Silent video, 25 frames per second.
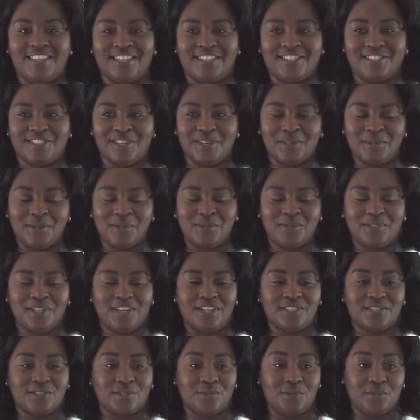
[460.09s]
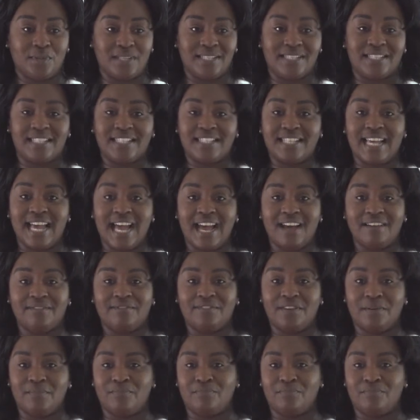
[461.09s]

so-called dance school, it did have a